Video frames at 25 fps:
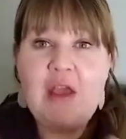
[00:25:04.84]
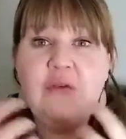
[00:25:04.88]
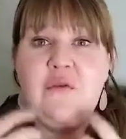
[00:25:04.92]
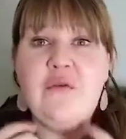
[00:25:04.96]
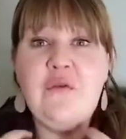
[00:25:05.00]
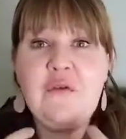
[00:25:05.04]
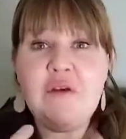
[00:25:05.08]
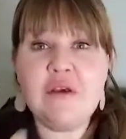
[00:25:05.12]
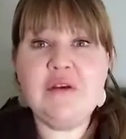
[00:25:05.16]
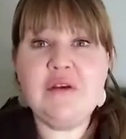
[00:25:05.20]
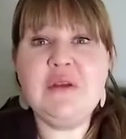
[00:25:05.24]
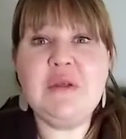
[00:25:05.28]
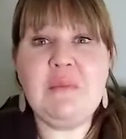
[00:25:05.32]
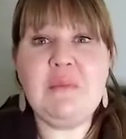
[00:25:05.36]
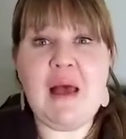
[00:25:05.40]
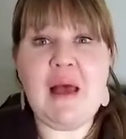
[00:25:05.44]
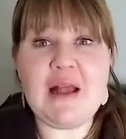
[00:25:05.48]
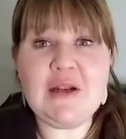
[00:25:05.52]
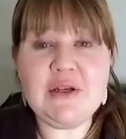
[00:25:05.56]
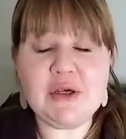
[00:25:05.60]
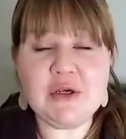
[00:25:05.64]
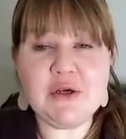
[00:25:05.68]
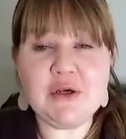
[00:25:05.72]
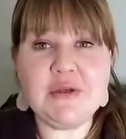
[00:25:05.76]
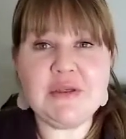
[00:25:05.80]
It feels
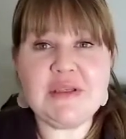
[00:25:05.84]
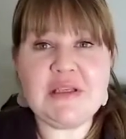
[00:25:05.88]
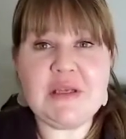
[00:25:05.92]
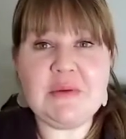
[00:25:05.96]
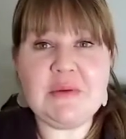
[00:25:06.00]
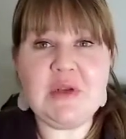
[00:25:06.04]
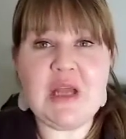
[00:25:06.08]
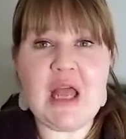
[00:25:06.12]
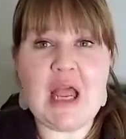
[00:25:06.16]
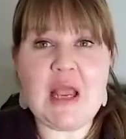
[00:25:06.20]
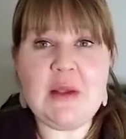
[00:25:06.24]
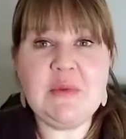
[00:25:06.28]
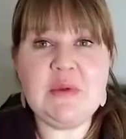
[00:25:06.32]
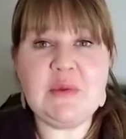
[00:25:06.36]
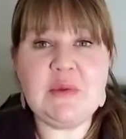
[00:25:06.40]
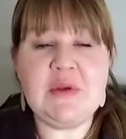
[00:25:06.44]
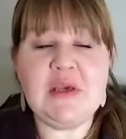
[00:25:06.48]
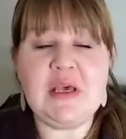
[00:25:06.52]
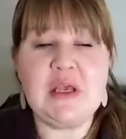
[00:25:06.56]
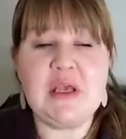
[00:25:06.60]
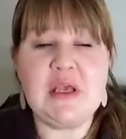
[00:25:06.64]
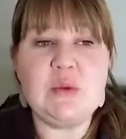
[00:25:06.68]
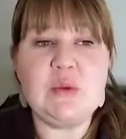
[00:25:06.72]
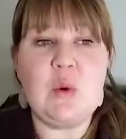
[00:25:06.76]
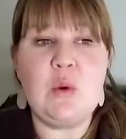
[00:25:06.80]
magical sometimes
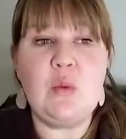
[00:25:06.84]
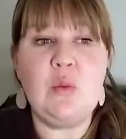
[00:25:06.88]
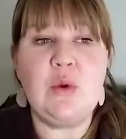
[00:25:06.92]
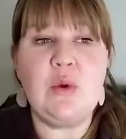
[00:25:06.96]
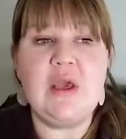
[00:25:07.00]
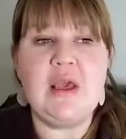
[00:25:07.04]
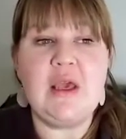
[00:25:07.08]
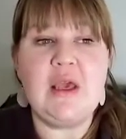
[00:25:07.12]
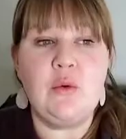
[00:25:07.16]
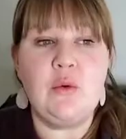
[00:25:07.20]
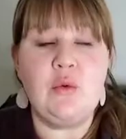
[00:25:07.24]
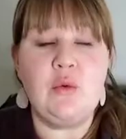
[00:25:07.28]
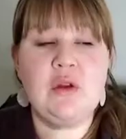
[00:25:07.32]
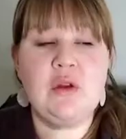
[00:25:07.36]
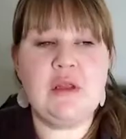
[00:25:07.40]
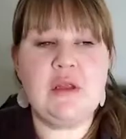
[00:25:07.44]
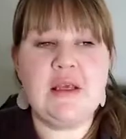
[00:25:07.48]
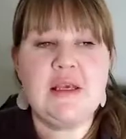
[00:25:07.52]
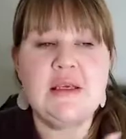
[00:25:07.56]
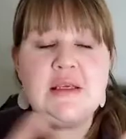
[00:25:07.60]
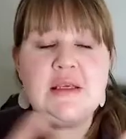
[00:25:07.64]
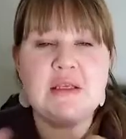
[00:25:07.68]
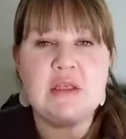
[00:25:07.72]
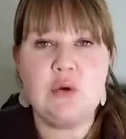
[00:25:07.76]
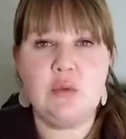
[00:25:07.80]
because when we
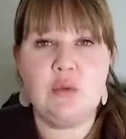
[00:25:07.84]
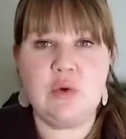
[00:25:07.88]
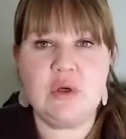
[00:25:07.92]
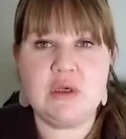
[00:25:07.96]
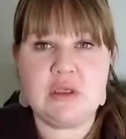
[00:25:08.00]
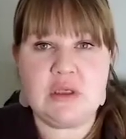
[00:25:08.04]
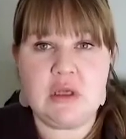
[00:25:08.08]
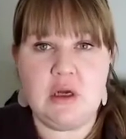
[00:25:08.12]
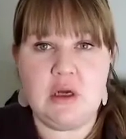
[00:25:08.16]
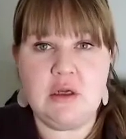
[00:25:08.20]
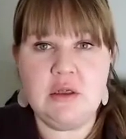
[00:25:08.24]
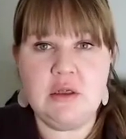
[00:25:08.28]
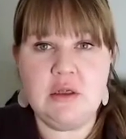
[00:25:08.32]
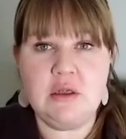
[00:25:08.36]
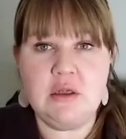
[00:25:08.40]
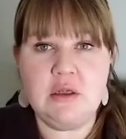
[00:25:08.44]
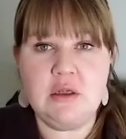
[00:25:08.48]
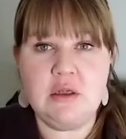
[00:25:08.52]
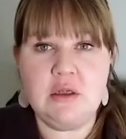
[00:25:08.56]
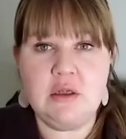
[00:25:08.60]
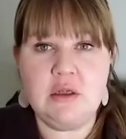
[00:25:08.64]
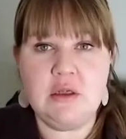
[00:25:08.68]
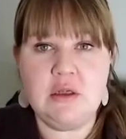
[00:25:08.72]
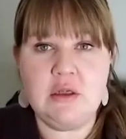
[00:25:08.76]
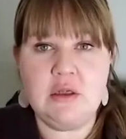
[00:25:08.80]
release the result,
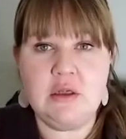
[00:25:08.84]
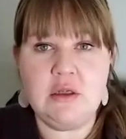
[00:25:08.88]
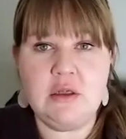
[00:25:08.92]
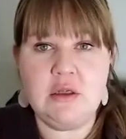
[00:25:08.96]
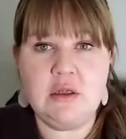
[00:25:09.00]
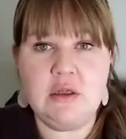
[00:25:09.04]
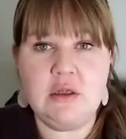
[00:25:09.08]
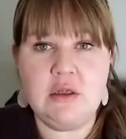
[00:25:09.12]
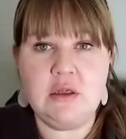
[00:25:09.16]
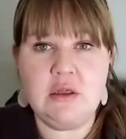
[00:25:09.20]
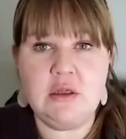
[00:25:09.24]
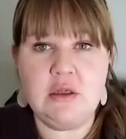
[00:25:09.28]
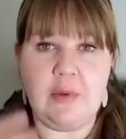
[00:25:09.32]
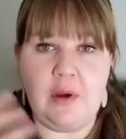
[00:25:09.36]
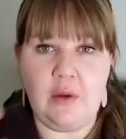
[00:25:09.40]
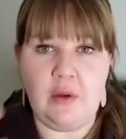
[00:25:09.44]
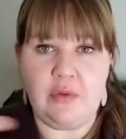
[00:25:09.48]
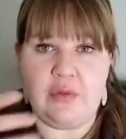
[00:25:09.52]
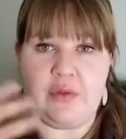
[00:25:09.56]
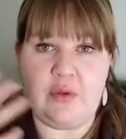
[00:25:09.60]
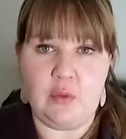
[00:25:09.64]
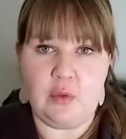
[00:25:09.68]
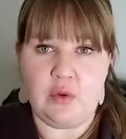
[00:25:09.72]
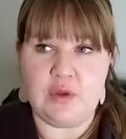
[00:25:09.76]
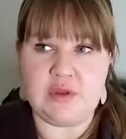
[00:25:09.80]
stop
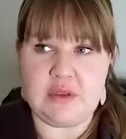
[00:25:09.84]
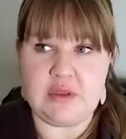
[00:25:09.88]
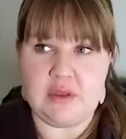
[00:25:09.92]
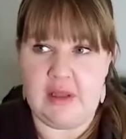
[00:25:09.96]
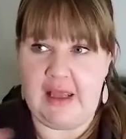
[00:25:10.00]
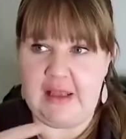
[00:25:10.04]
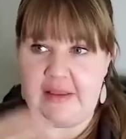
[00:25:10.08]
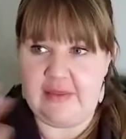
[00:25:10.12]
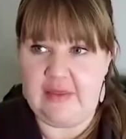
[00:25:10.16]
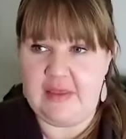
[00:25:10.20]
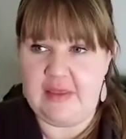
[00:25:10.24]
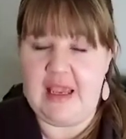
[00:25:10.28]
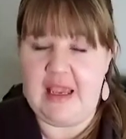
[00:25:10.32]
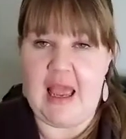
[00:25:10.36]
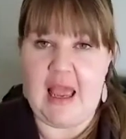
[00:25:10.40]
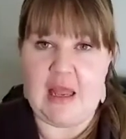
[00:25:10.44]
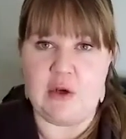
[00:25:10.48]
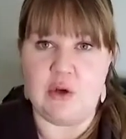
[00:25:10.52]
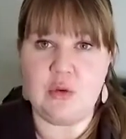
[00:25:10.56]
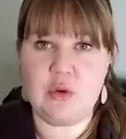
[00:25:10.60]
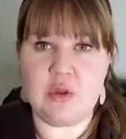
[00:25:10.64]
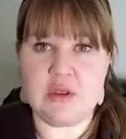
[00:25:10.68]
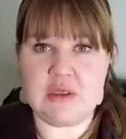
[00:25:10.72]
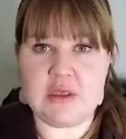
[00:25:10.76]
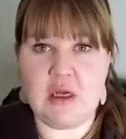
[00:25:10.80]
thinking about like
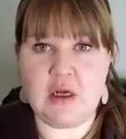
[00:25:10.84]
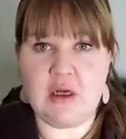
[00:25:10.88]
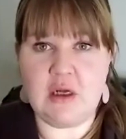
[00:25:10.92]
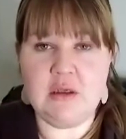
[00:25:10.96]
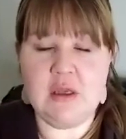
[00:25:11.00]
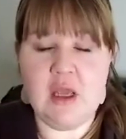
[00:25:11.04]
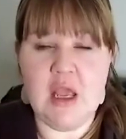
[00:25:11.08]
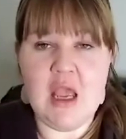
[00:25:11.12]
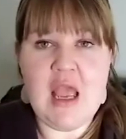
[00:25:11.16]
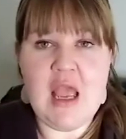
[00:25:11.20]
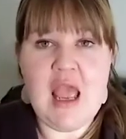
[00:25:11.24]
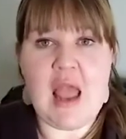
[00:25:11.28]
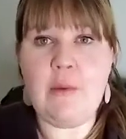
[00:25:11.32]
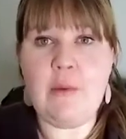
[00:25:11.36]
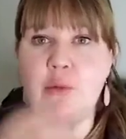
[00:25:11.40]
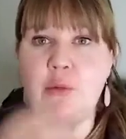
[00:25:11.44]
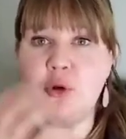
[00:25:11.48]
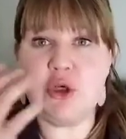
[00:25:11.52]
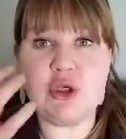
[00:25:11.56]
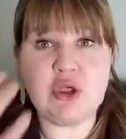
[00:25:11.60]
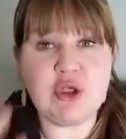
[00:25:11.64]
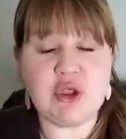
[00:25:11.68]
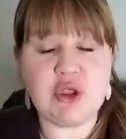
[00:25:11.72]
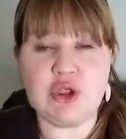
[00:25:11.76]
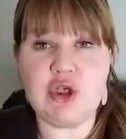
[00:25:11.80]
the end result,
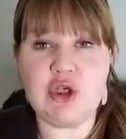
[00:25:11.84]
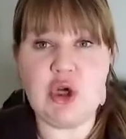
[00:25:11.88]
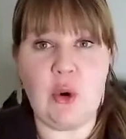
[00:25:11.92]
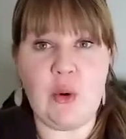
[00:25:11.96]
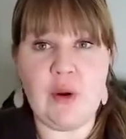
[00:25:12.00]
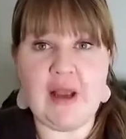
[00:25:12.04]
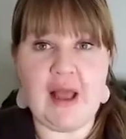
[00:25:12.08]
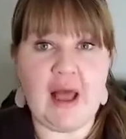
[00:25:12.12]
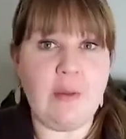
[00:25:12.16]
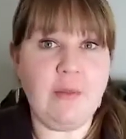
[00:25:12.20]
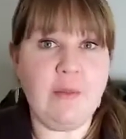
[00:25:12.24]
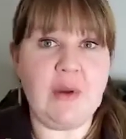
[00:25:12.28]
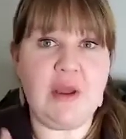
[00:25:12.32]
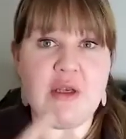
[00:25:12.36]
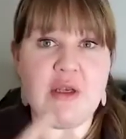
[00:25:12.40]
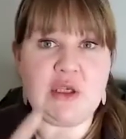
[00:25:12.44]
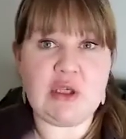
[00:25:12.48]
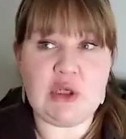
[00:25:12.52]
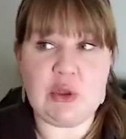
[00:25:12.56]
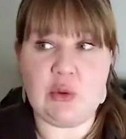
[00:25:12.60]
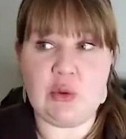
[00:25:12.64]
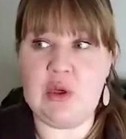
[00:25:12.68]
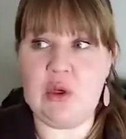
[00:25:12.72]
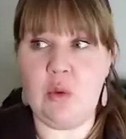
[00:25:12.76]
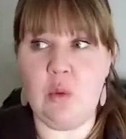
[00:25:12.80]
and we're just showing up
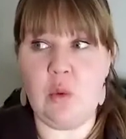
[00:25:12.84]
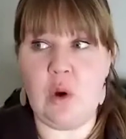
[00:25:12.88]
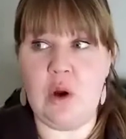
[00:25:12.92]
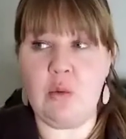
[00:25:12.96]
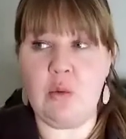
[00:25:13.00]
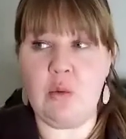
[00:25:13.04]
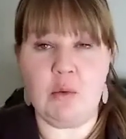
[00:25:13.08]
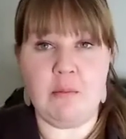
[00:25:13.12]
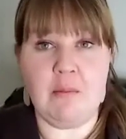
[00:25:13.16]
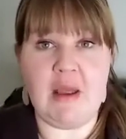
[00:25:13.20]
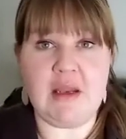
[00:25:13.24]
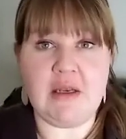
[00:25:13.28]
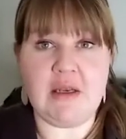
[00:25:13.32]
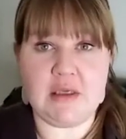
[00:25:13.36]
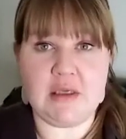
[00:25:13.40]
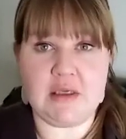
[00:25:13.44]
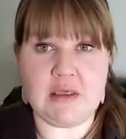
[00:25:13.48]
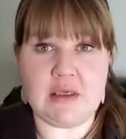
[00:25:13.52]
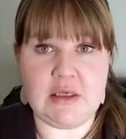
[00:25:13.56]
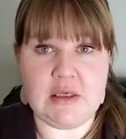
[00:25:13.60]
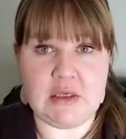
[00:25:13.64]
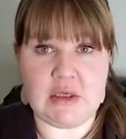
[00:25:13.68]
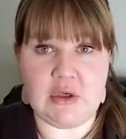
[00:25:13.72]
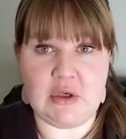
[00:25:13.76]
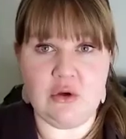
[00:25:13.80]
and doing what we're meant
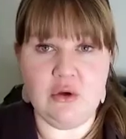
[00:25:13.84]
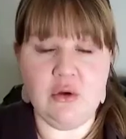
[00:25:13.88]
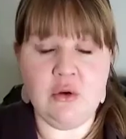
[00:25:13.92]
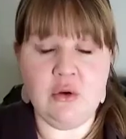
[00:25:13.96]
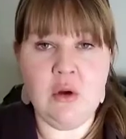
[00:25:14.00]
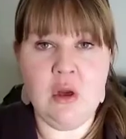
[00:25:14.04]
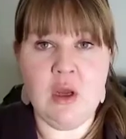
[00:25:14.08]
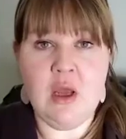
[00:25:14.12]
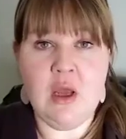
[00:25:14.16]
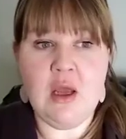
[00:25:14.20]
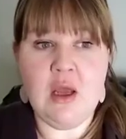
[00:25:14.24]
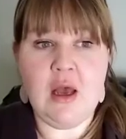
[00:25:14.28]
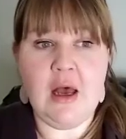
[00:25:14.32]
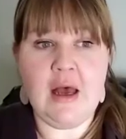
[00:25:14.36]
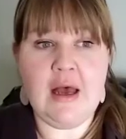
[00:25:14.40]
to do.